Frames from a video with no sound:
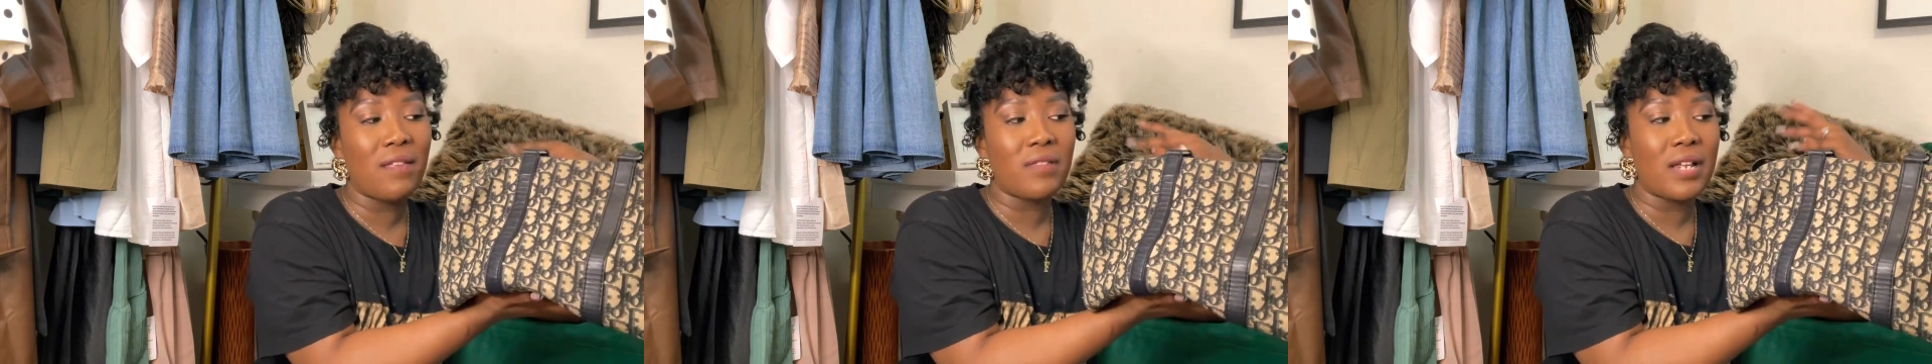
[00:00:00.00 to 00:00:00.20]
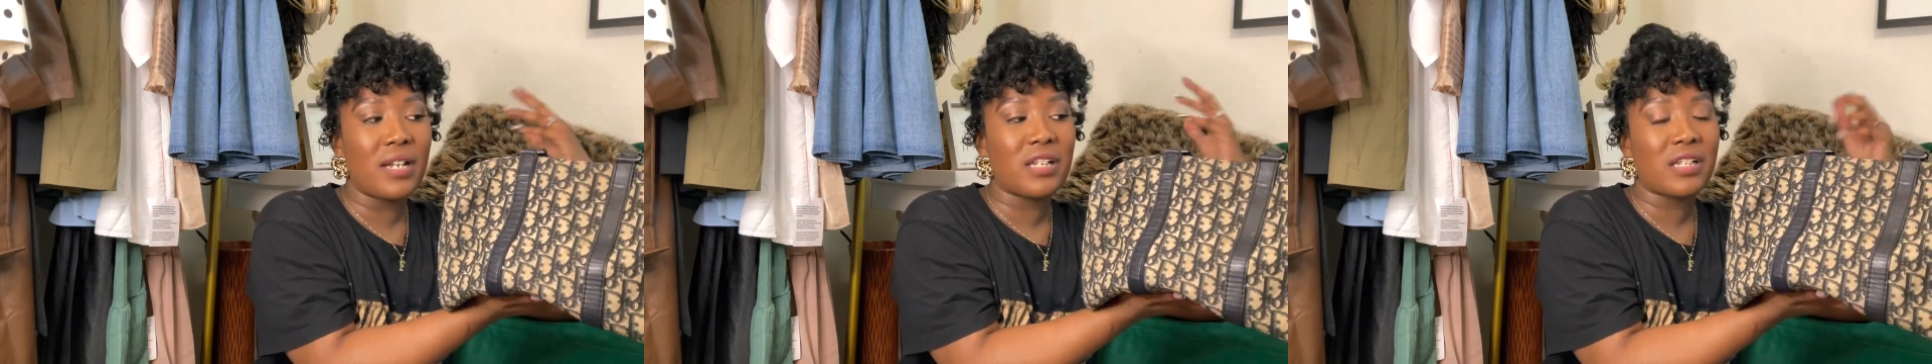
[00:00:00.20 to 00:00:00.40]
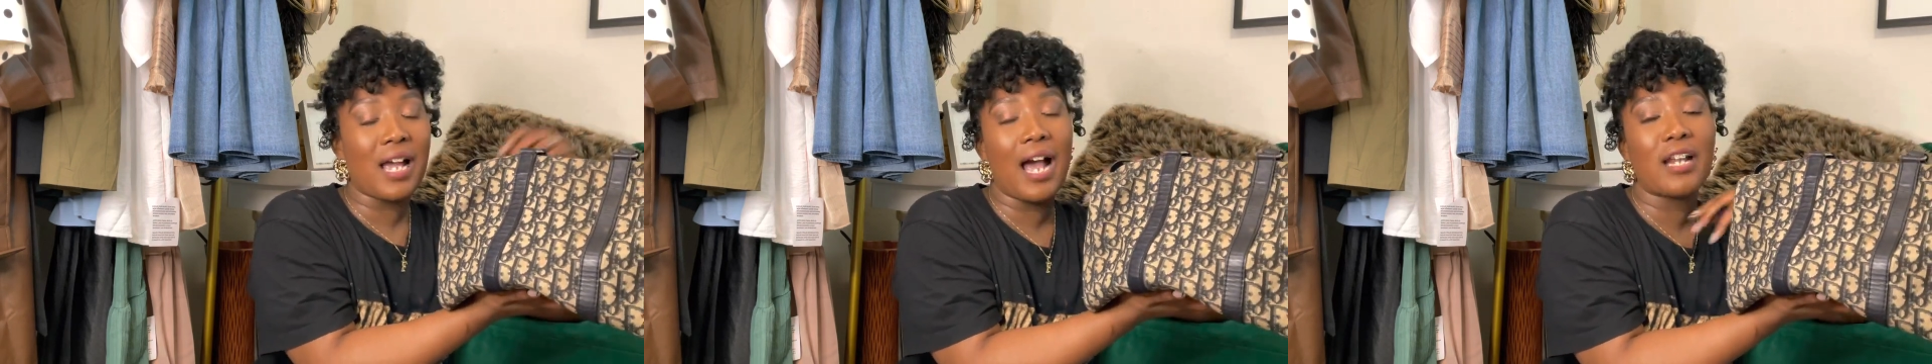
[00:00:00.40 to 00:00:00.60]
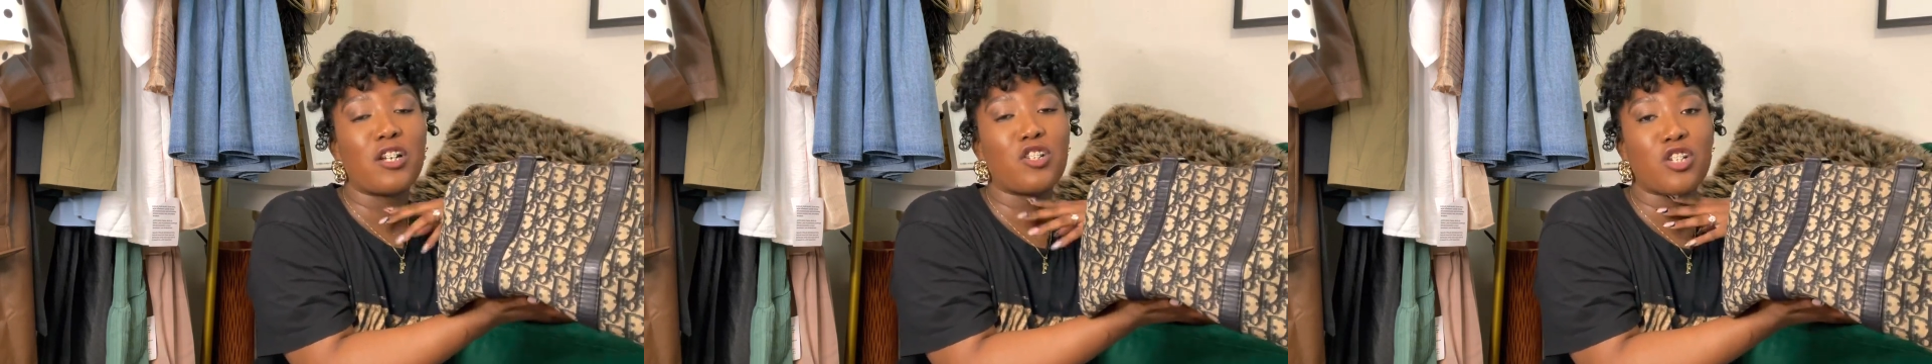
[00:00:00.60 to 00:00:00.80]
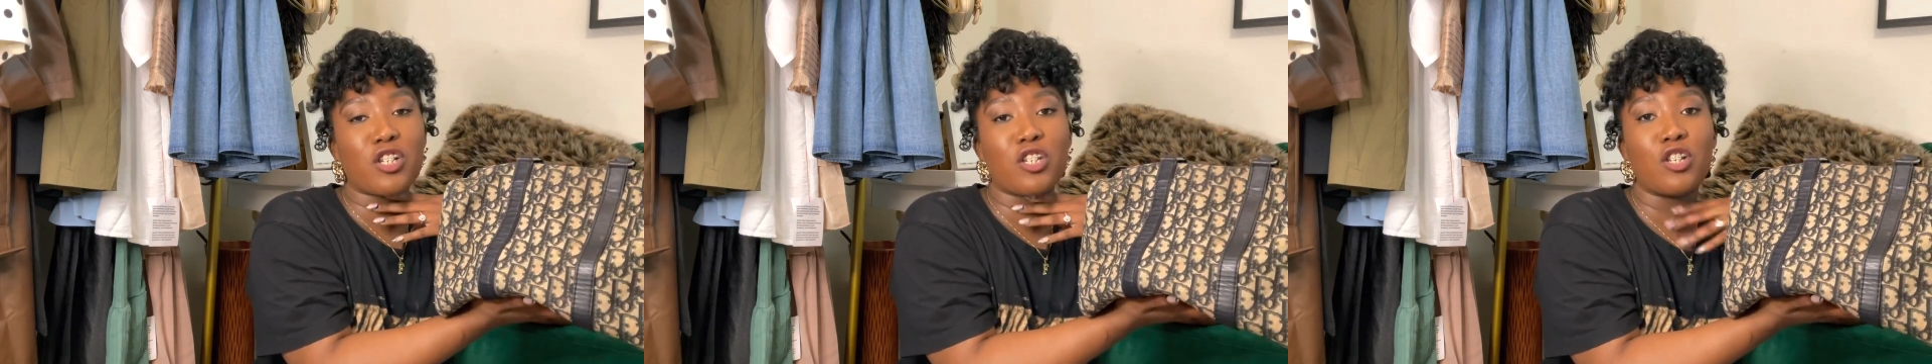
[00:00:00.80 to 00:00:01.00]
And then it kind
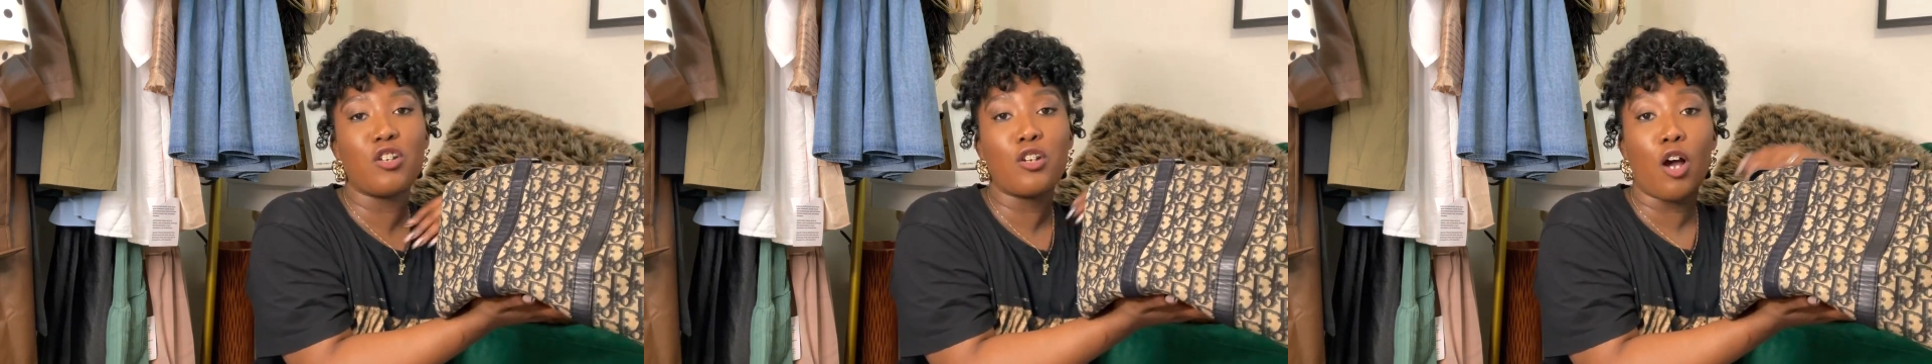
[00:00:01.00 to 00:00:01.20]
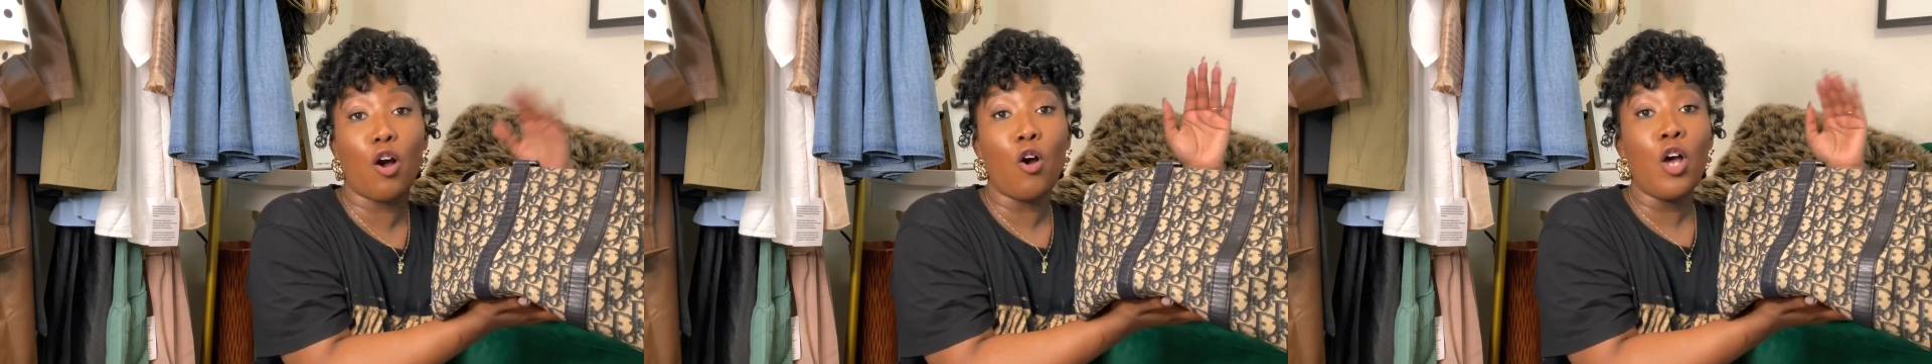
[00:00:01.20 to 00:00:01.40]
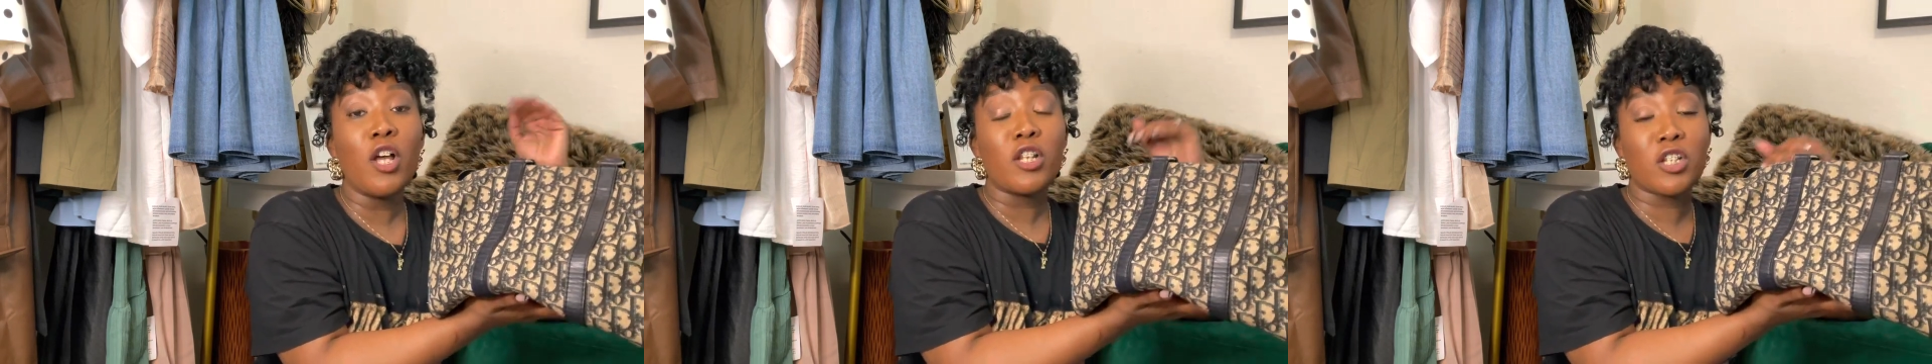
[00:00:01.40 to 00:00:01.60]
of just, you know,